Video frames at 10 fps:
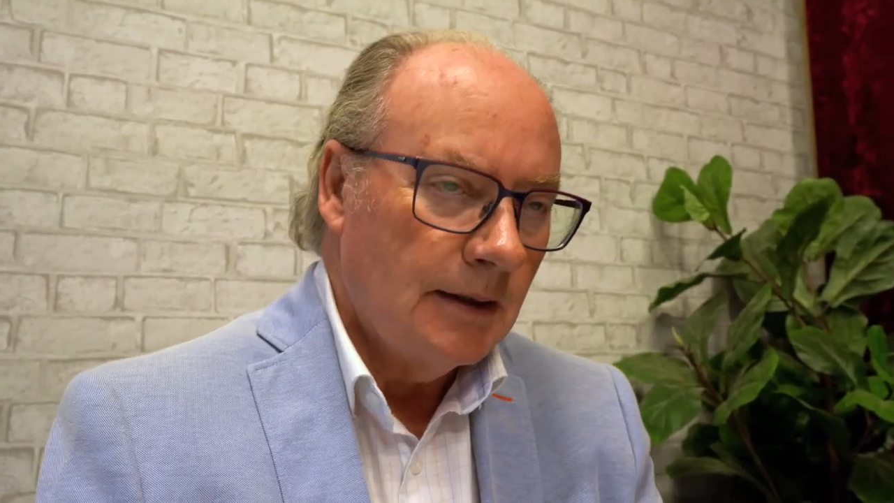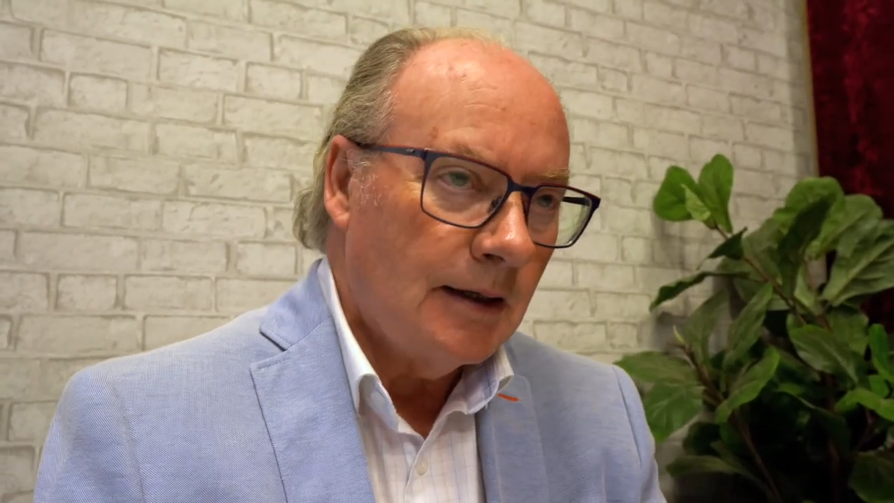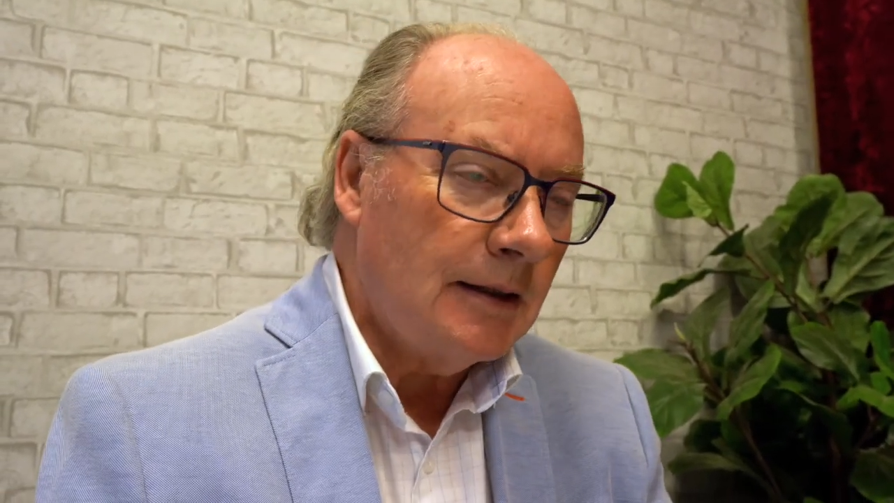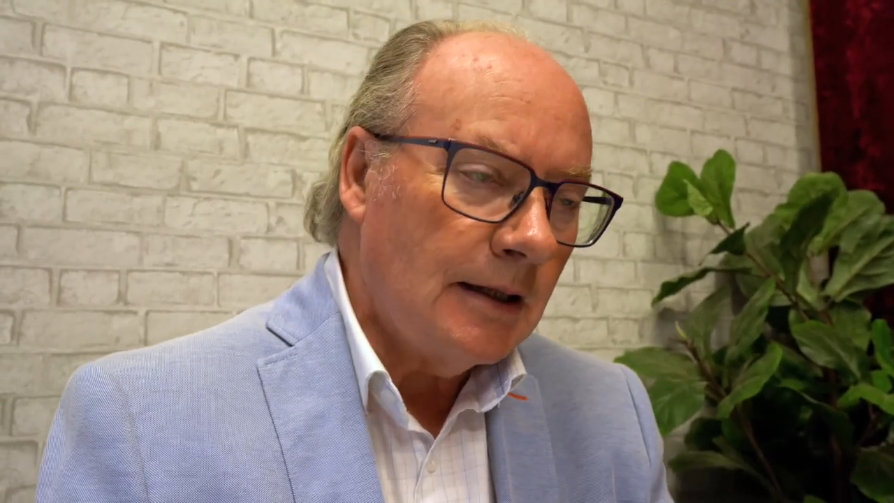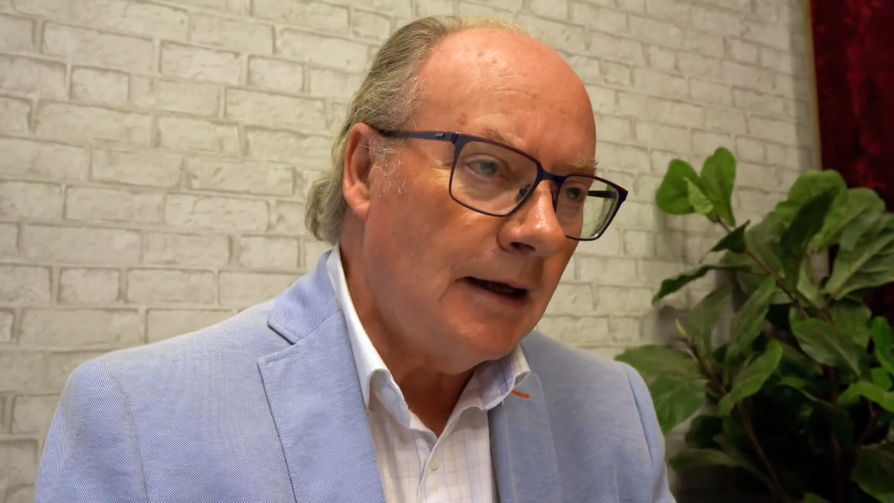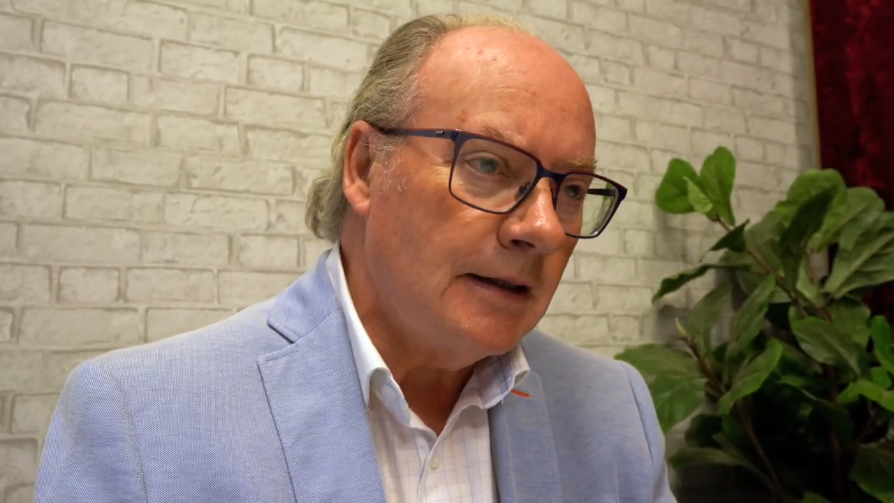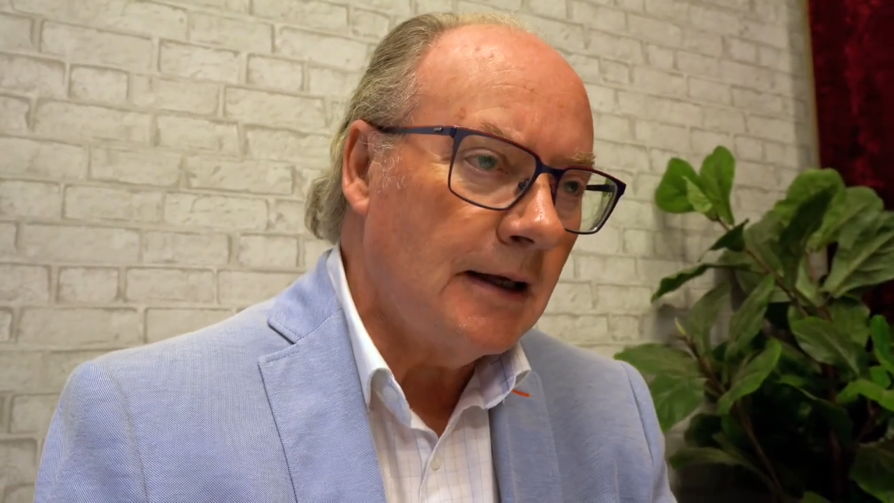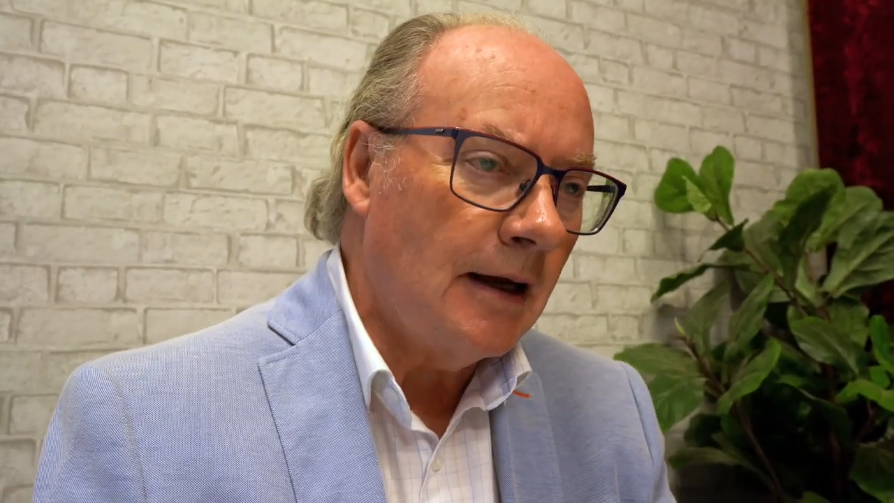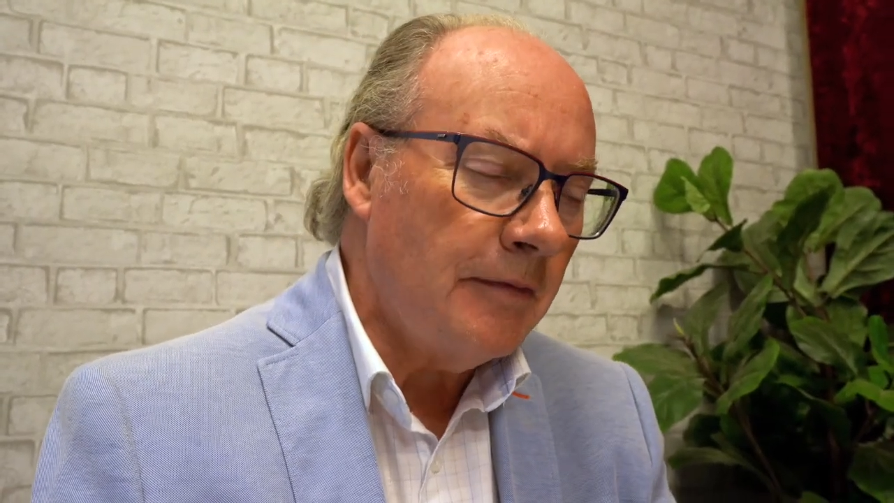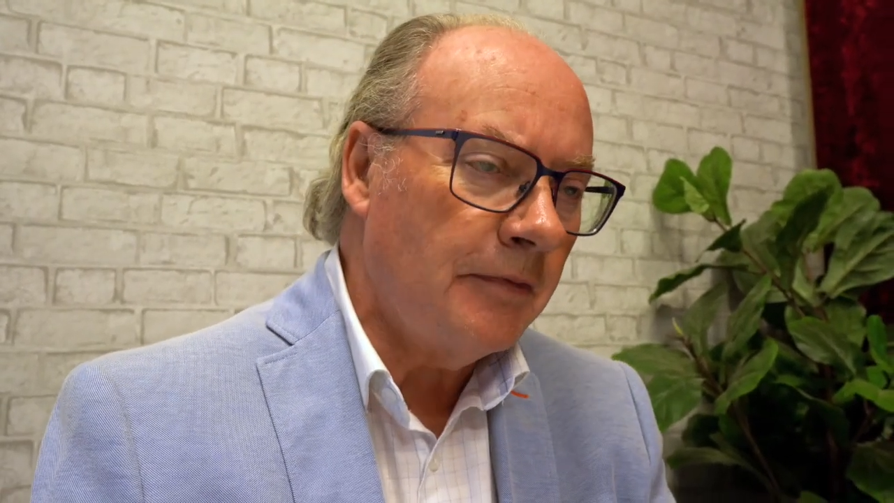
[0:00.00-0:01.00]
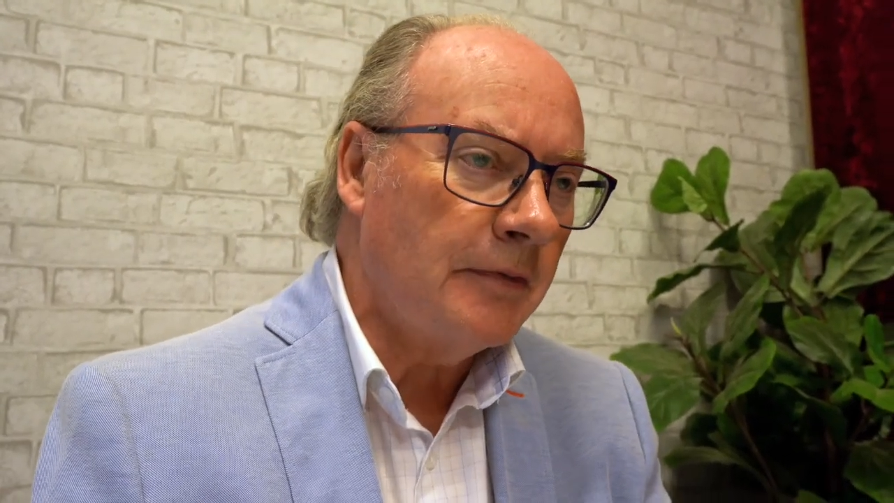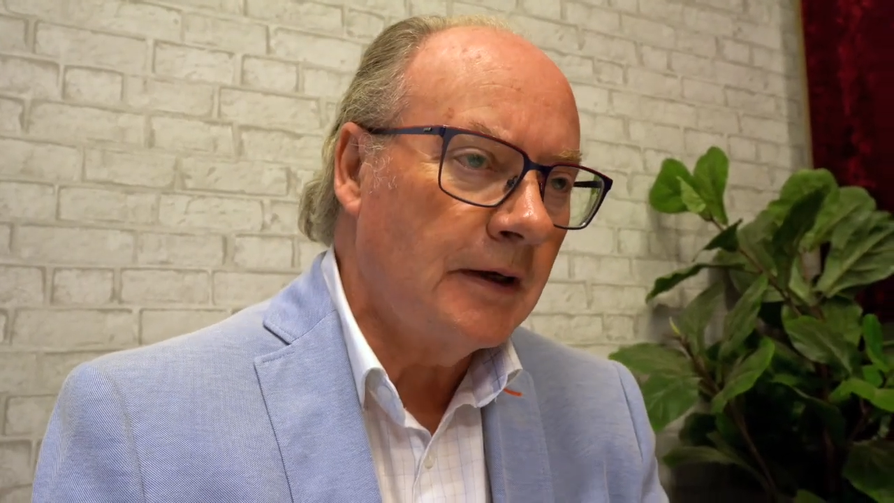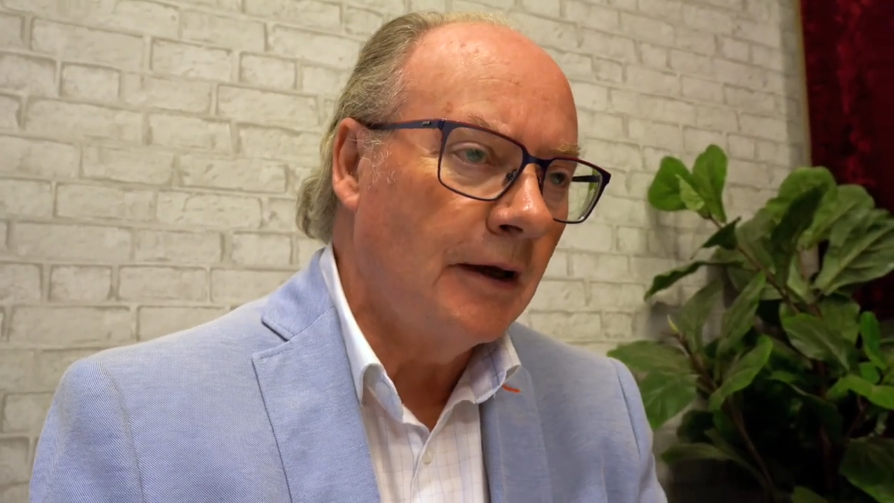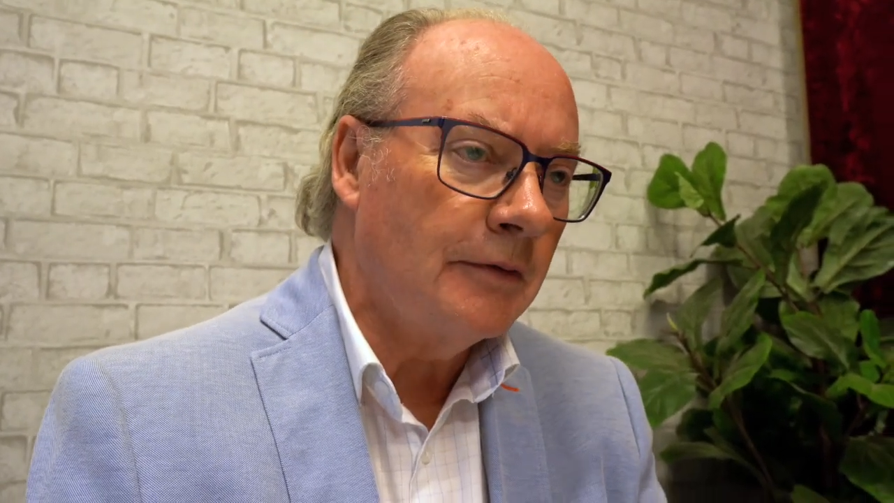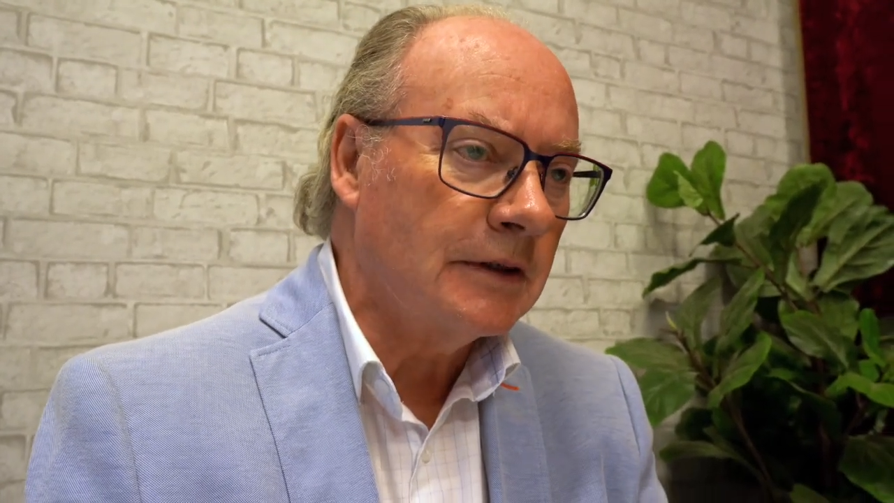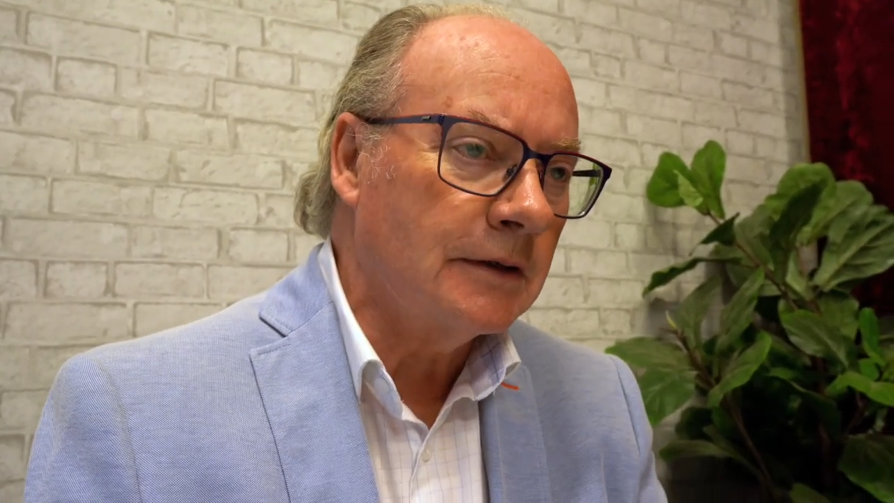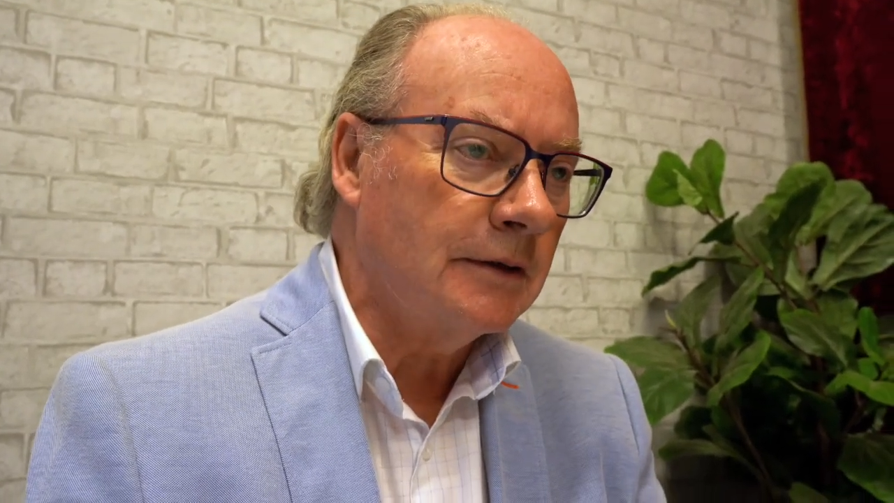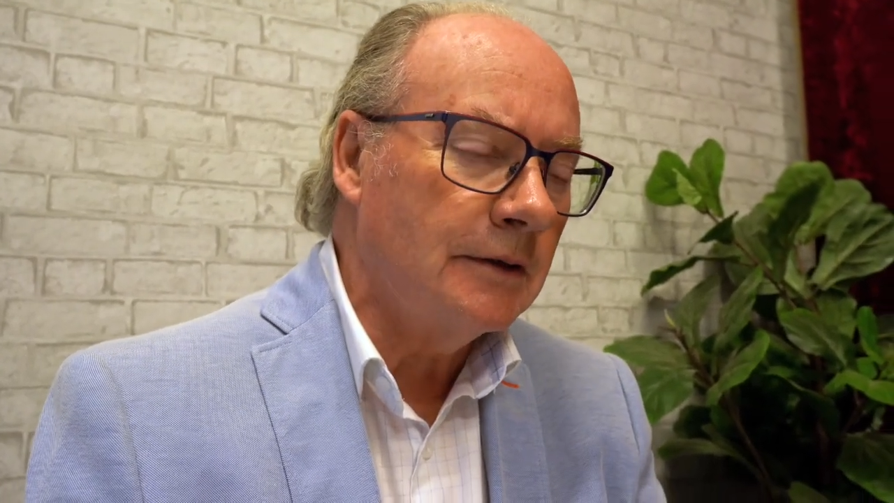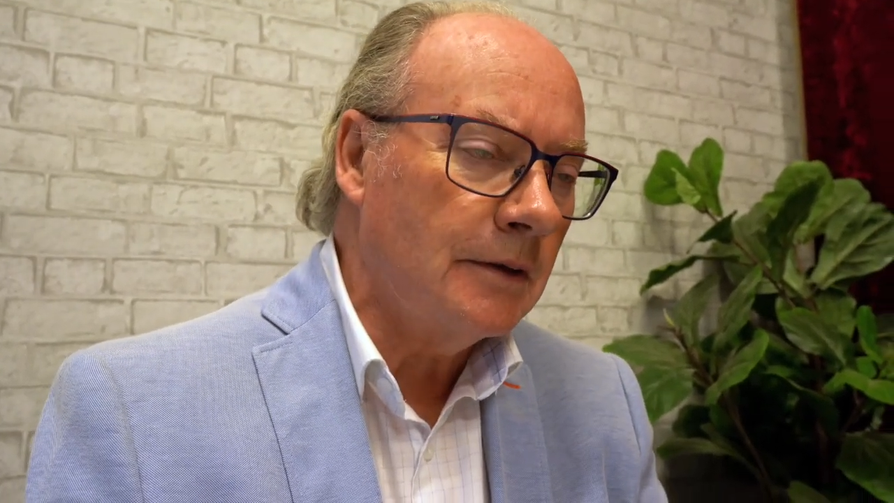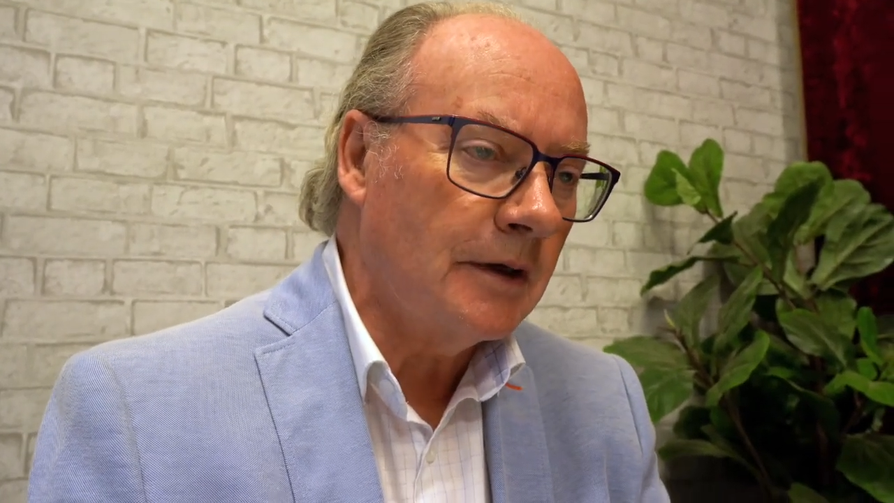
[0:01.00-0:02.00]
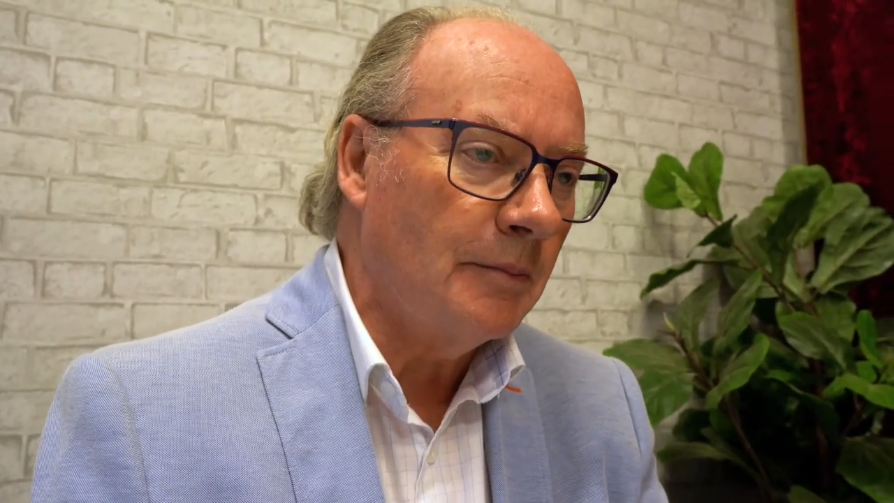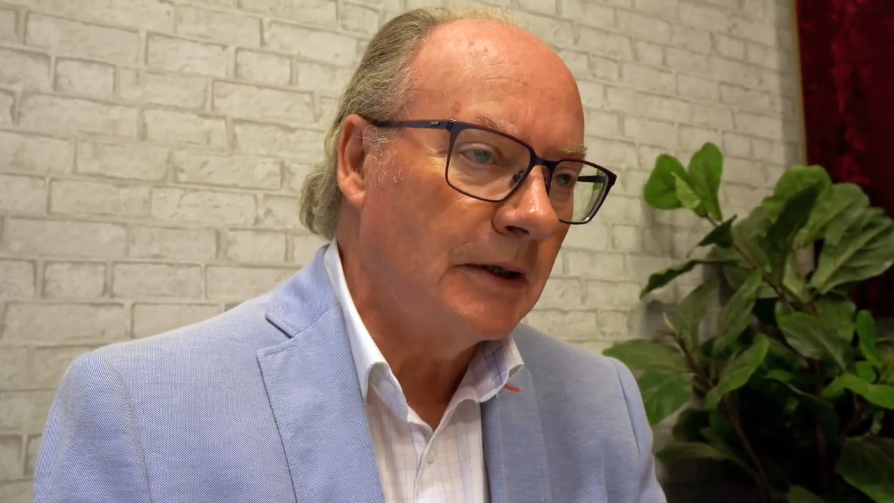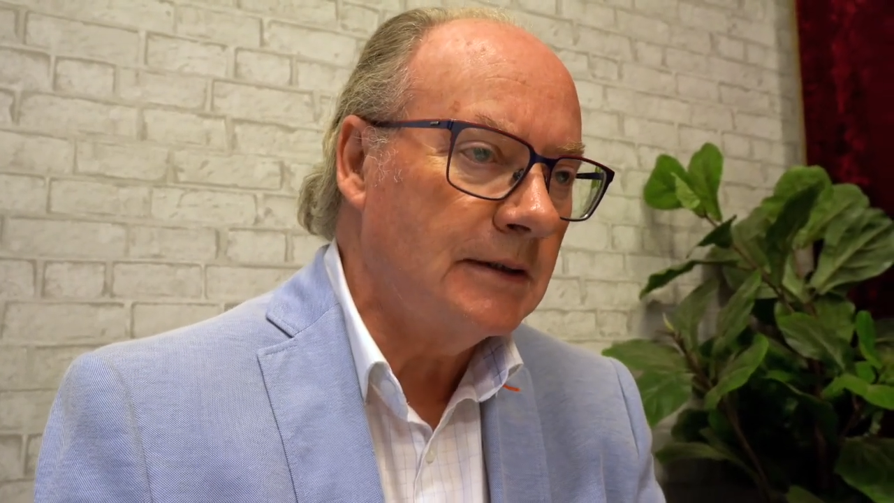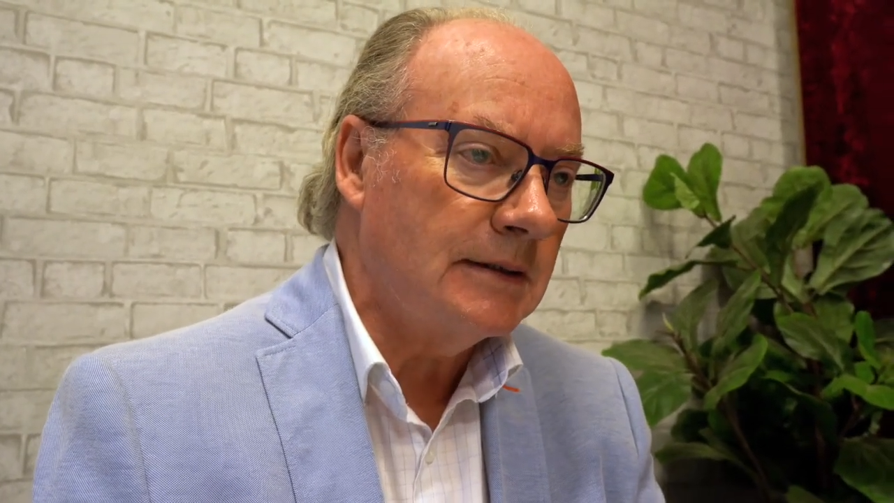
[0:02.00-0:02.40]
If council had not committed